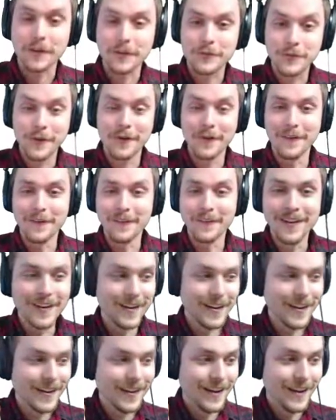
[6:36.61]
so
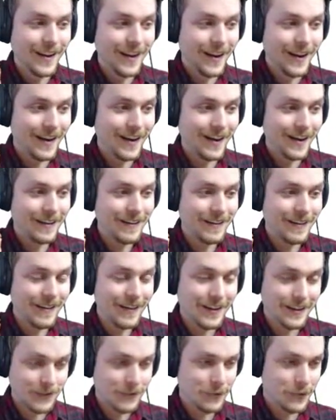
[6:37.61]
uh,
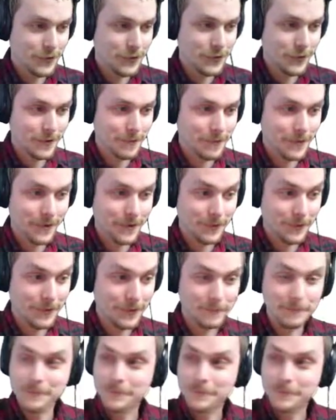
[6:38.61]
I love you, Tony, by the way.